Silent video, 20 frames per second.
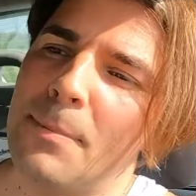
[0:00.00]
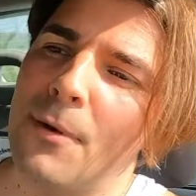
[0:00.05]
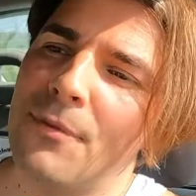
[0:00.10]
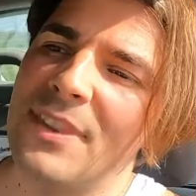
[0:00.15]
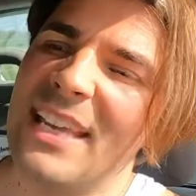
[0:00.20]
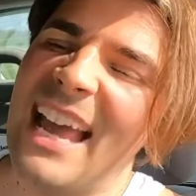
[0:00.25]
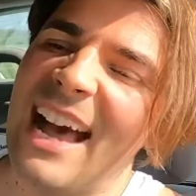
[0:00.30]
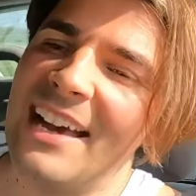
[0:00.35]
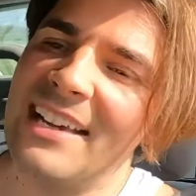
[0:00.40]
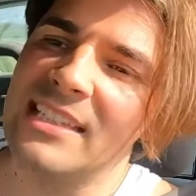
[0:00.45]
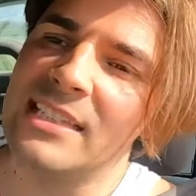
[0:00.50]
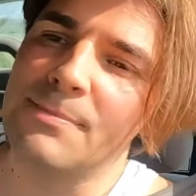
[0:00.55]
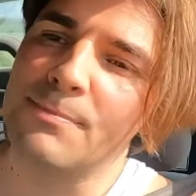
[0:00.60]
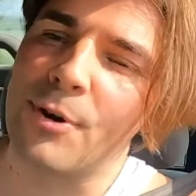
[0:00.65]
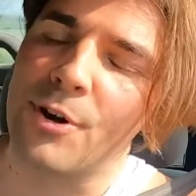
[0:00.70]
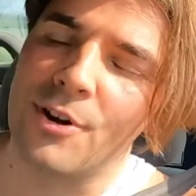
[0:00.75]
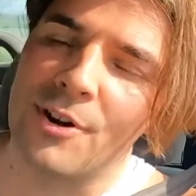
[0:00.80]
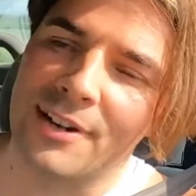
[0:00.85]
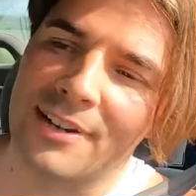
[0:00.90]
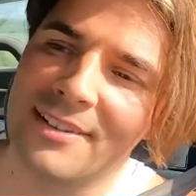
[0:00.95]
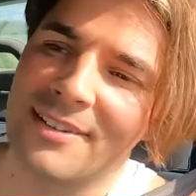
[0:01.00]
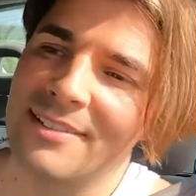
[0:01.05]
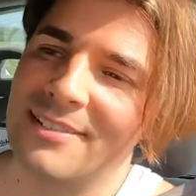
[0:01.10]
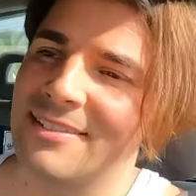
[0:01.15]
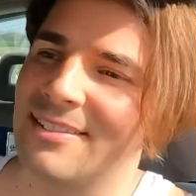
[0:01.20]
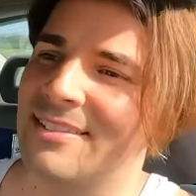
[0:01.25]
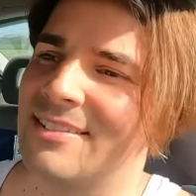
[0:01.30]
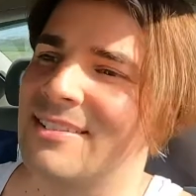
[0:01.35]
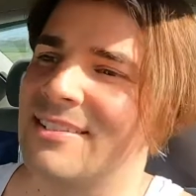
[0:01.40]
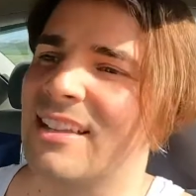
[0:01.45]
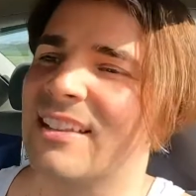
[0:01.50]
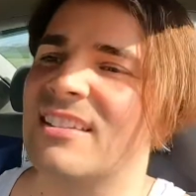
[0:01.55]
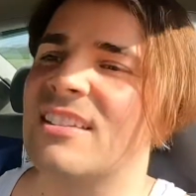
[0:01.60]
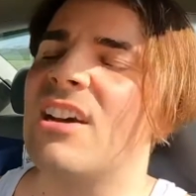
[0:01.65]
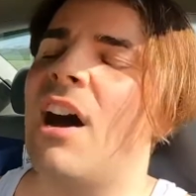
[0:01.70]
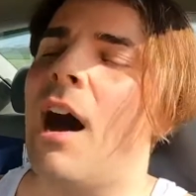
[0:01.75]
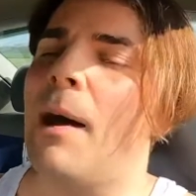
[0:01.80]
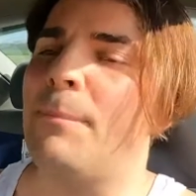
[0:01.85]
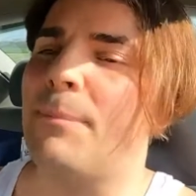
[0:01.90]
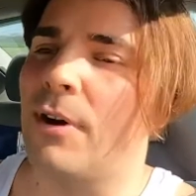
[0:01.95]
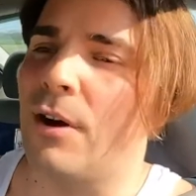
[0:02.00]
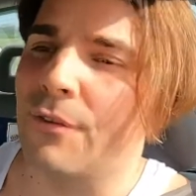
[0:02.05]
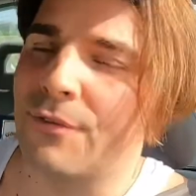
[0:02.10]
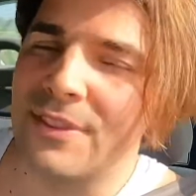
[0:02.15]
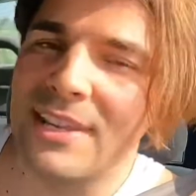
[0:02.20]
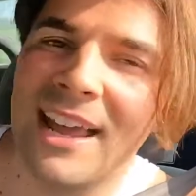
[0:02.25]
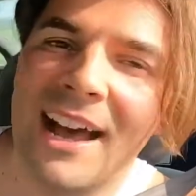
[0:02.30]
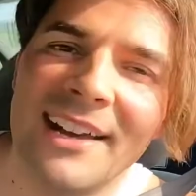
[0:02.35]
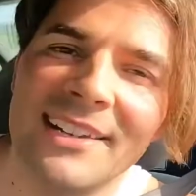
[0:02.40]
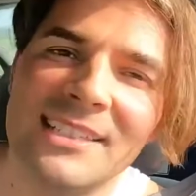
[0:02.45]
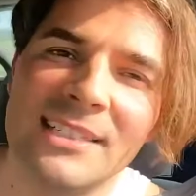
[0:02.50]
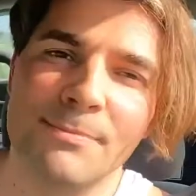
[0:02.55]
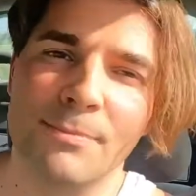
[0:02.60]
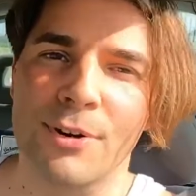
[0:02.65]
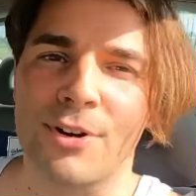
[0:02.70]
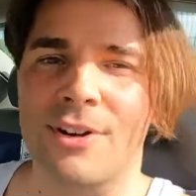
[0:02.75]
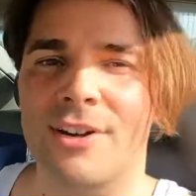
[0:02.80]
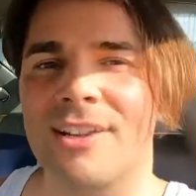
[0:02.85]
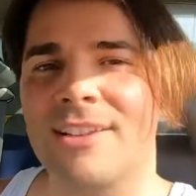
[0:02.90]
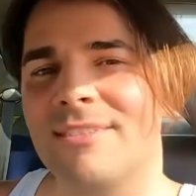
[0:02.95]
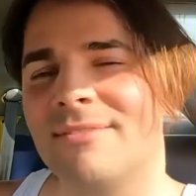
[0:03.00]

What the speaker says: of the iceberg. It's the top of the iceberg.